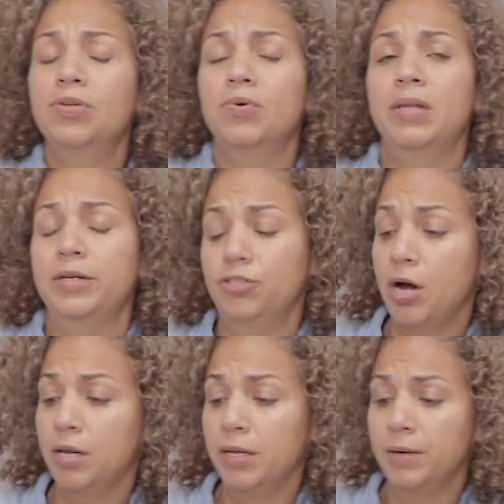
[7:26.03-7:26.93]
don't like
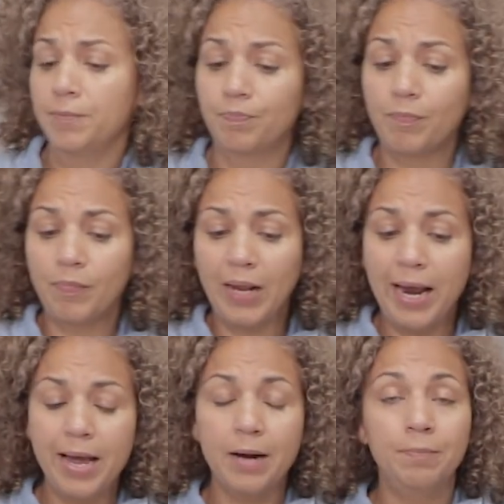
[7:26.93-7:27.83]
chocolate
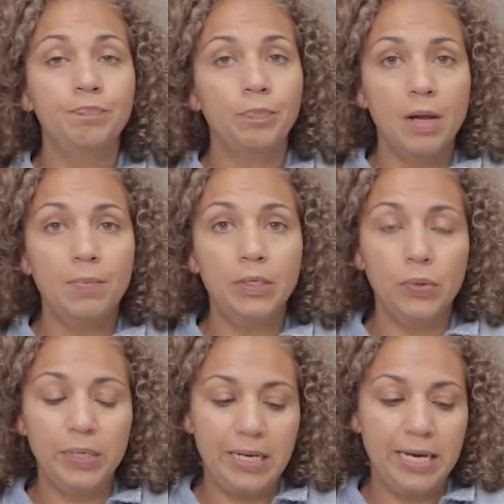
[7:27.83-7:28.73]
cake, but
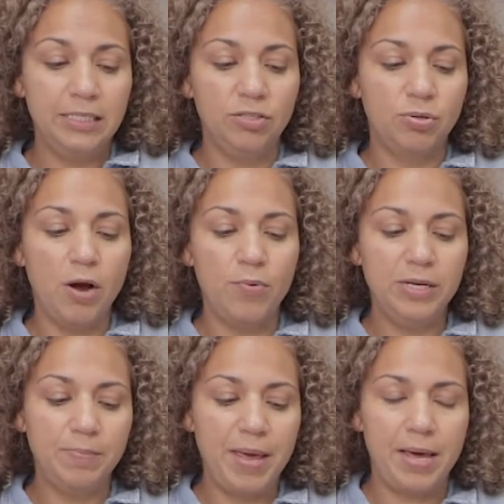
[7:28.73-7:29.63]
Logan likes it. So I
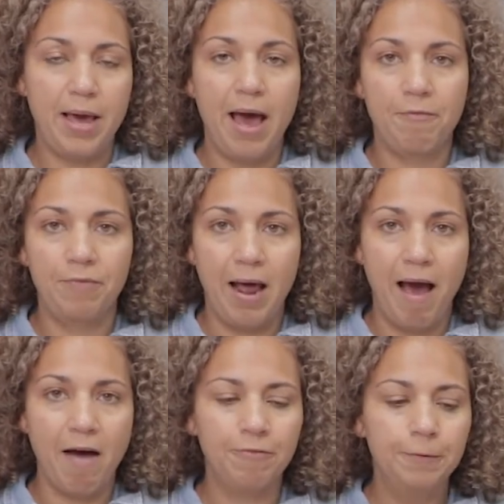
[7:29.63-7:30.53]
always make it half and
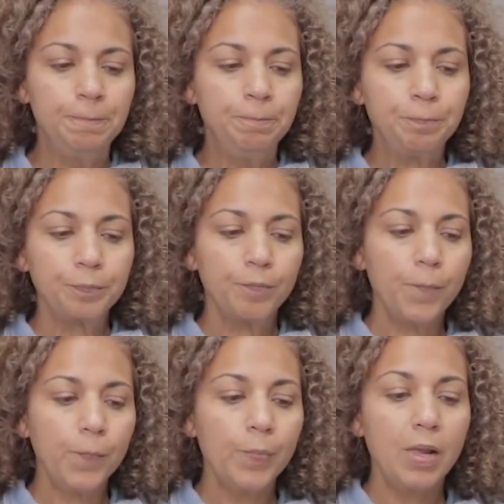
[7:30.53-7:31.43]
half.
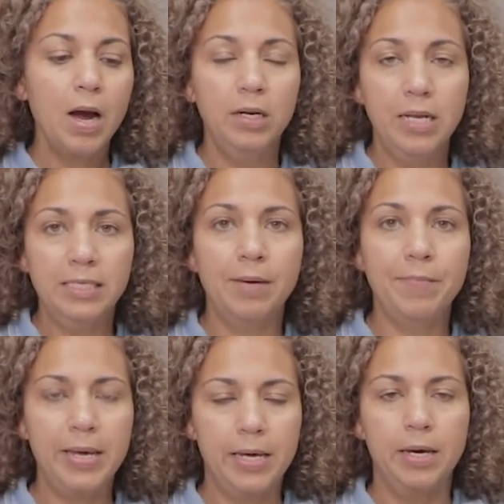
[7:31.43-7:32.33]
Unless I'm
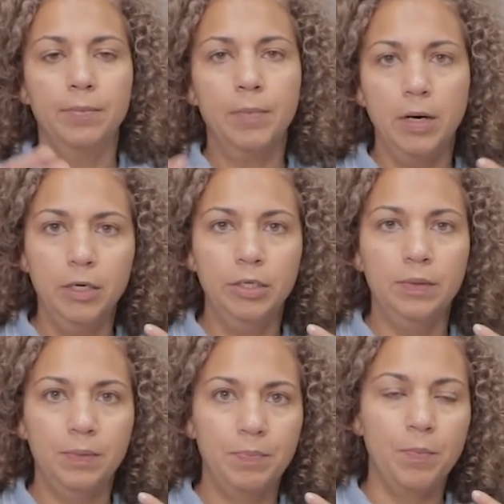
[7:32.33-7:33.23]
making
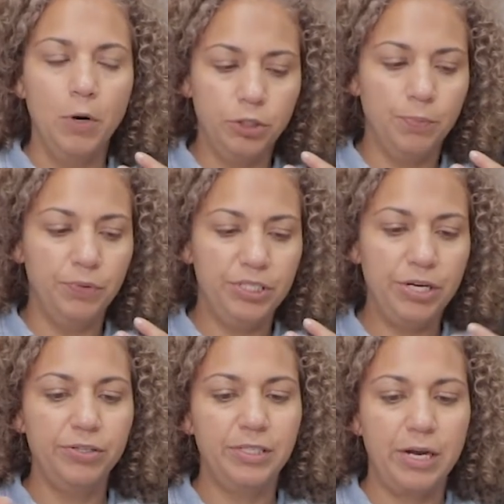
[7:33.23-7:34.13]
multiple
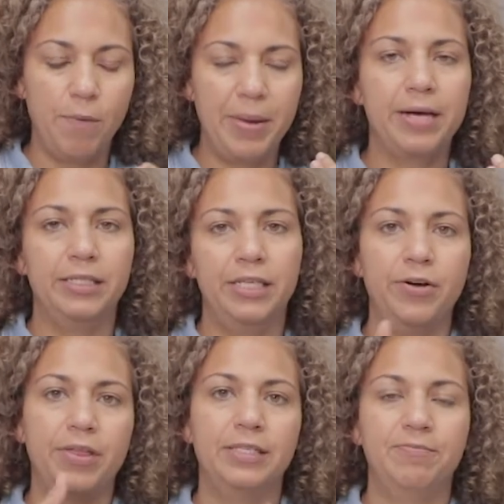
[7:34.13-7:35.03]
tiers, then I'll make a
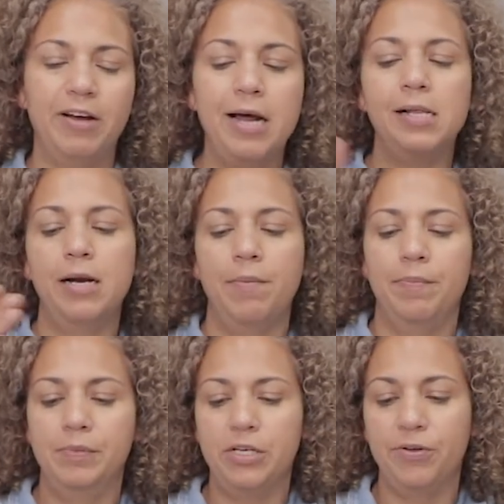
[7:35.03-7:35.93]
tier that's vanilla and a
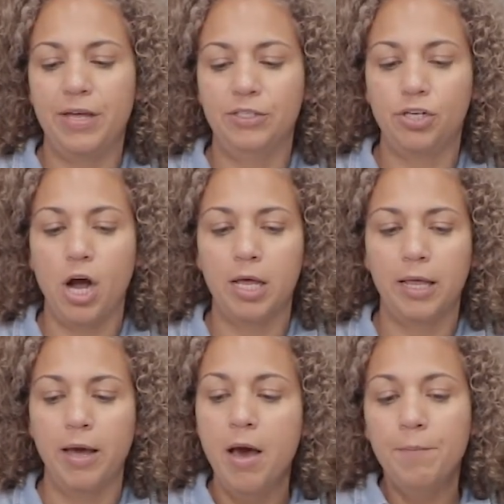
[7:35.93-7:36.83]
tier that's
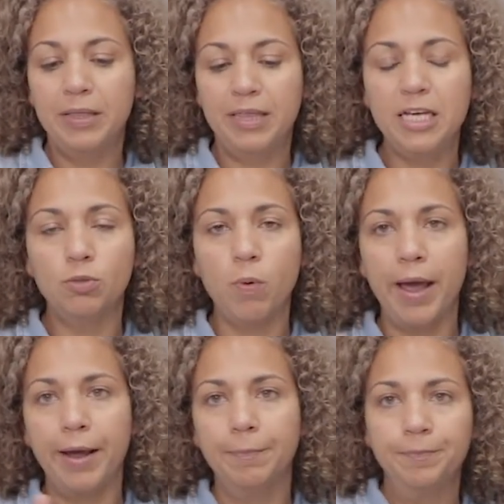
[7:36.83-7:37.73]
chocolate. But this
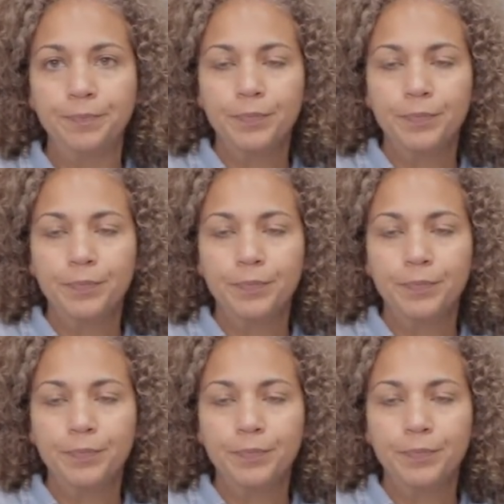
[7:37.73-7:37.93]
way,